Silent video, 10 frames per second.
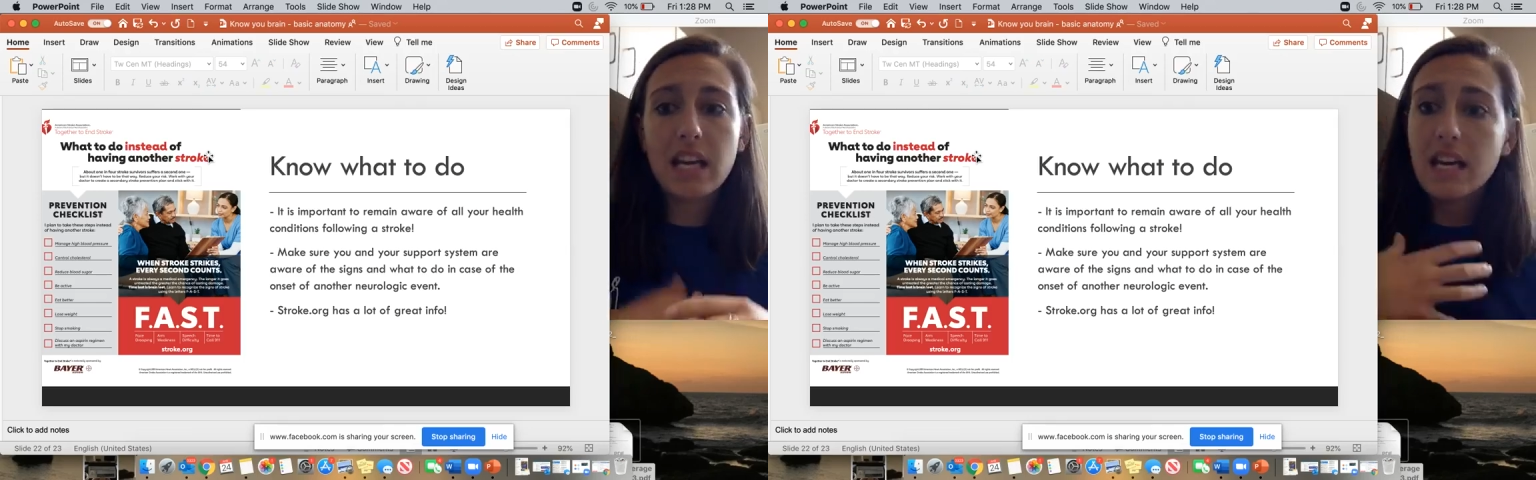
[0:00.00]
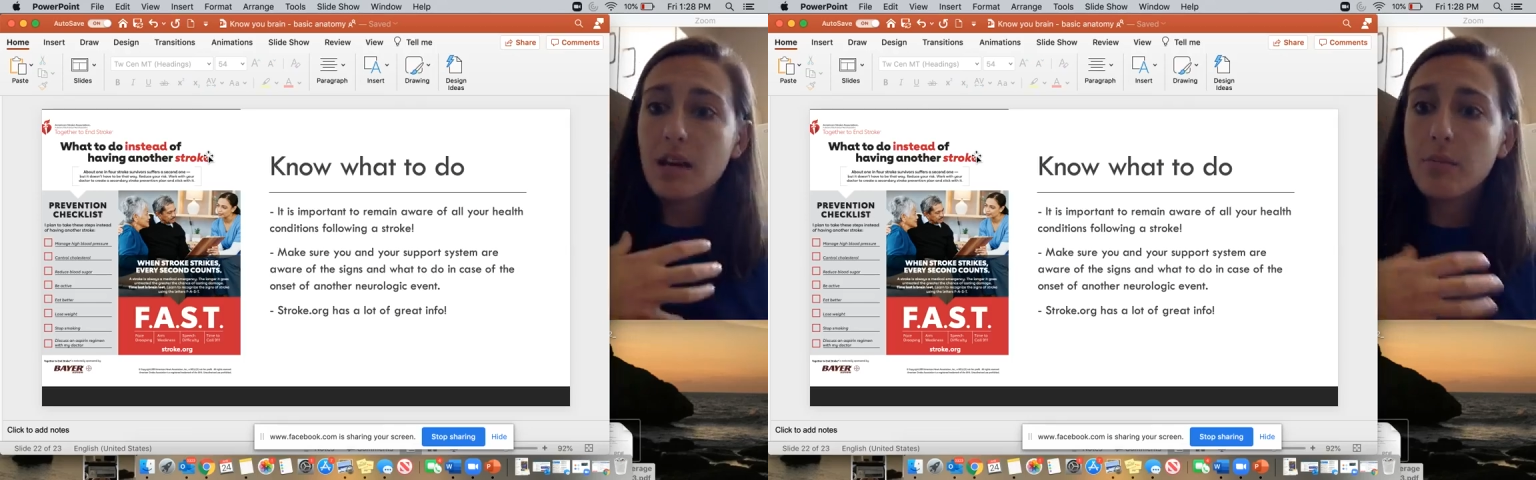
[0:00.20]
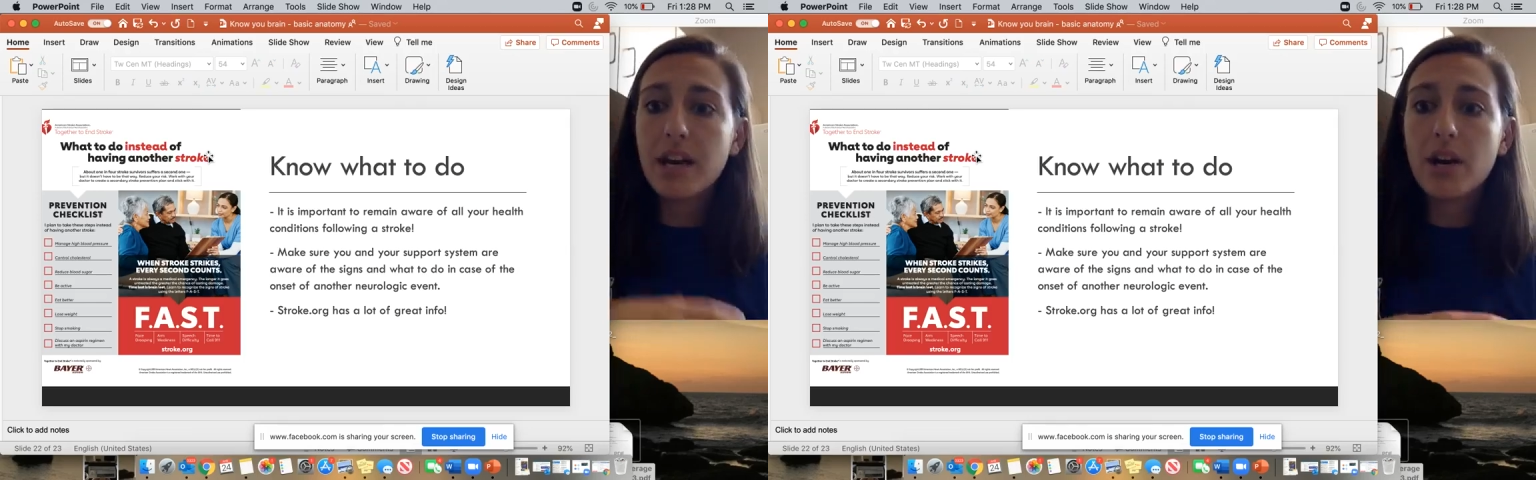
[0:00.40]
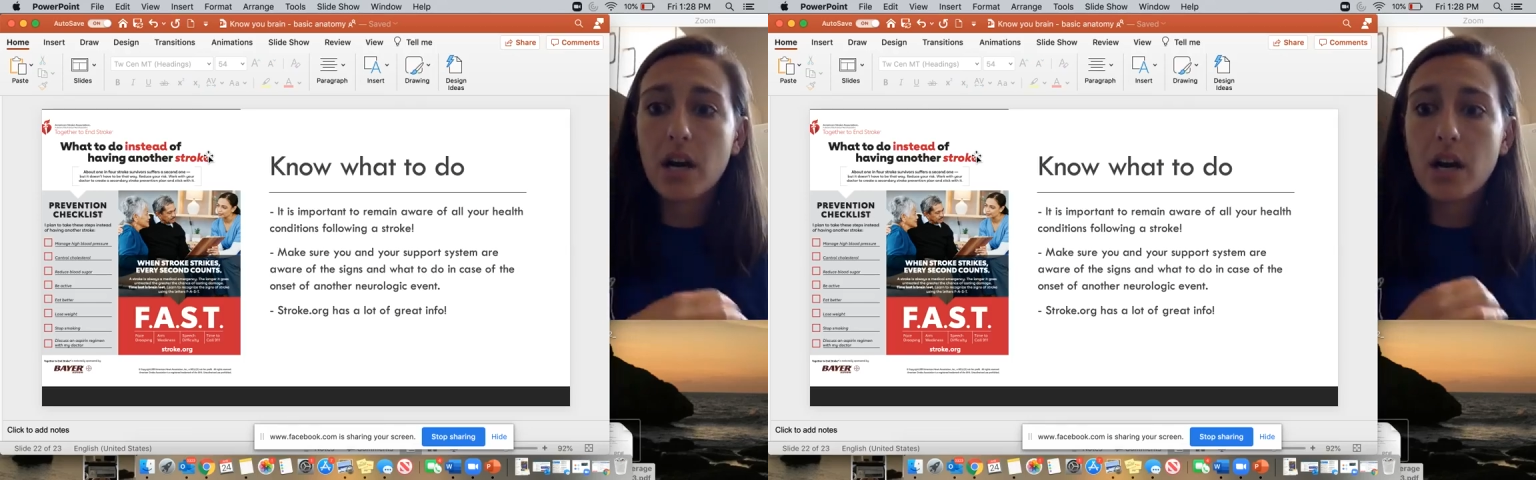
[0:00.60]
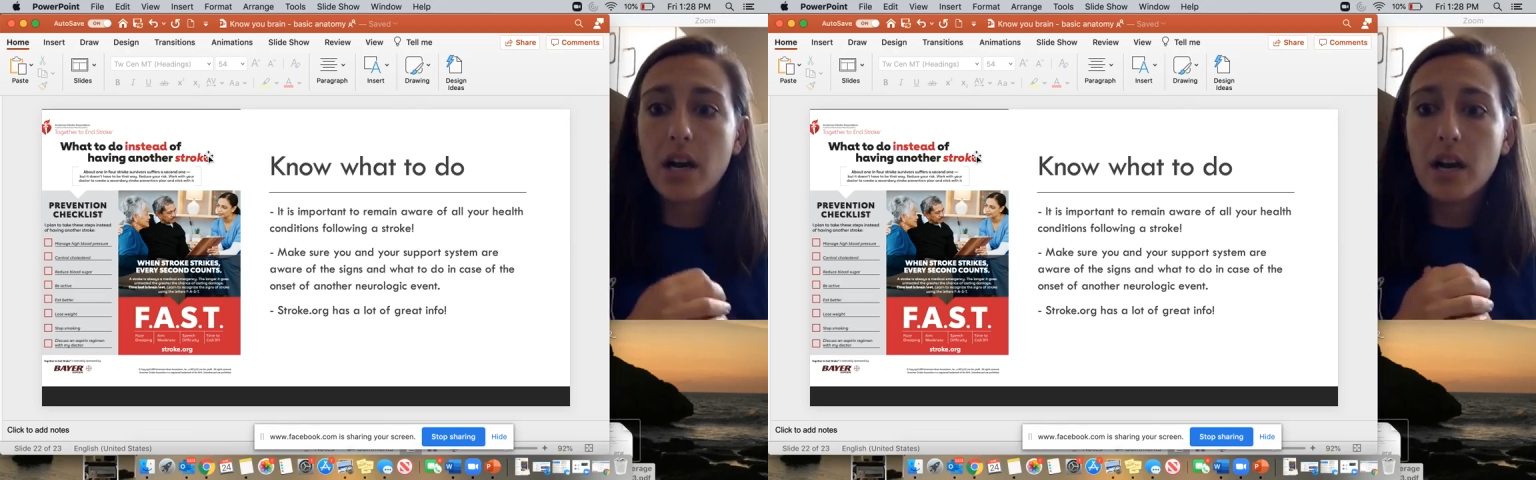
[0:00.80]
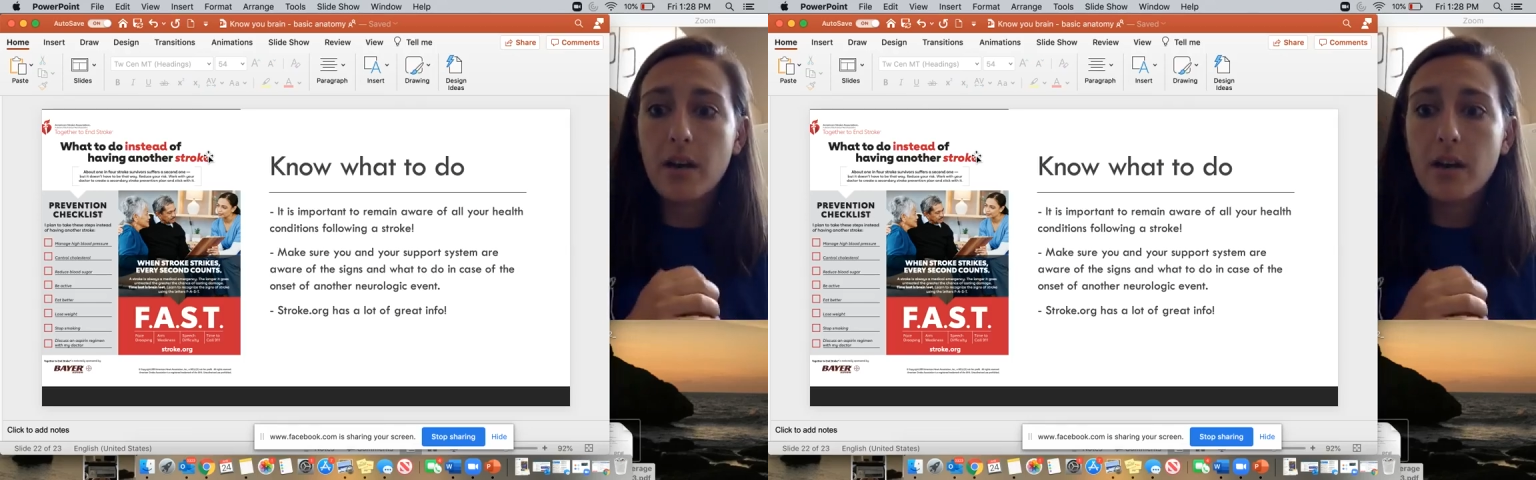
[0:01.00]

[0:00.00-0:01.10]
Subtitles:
eating better,